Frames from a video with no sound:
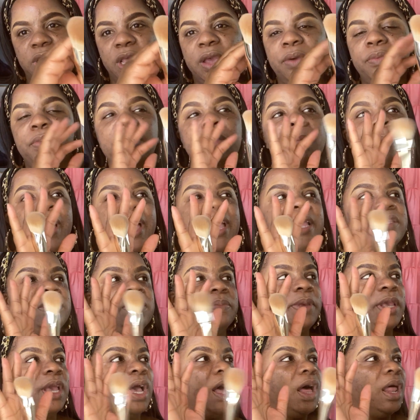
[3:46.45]
It reminds
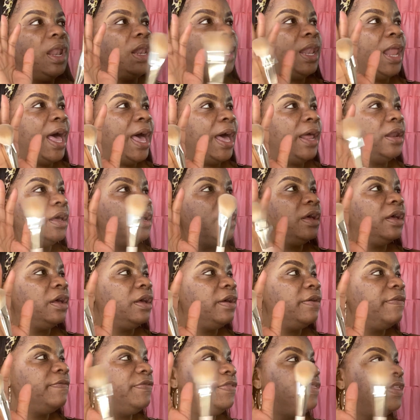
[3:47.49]
me a lot
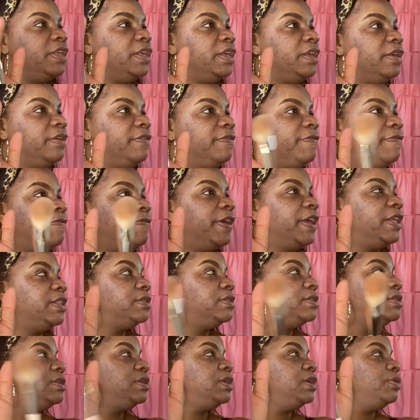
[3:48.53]
of the
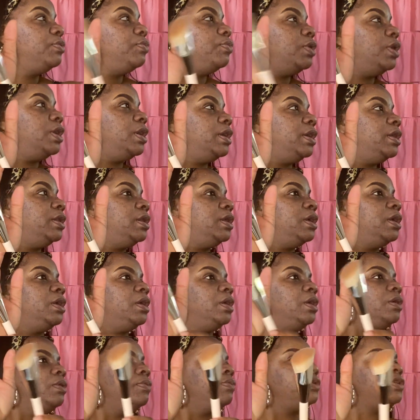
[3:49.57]
Fenty one,
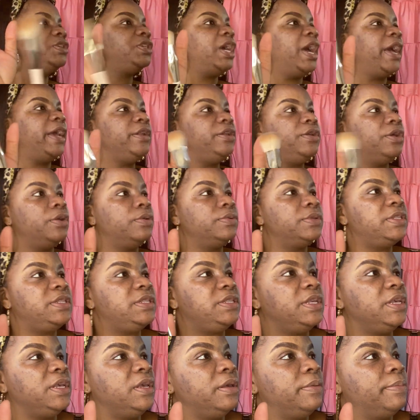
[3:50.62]
which I don't
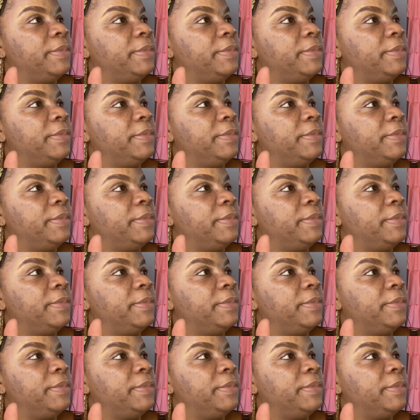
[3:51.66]
see.